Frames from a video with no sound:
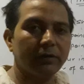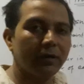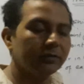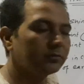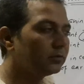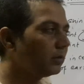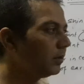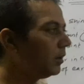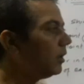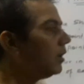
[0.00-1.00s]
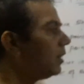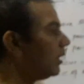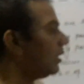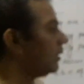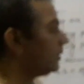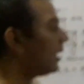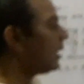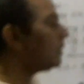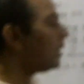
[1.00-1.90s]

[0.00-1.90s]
crust. Then the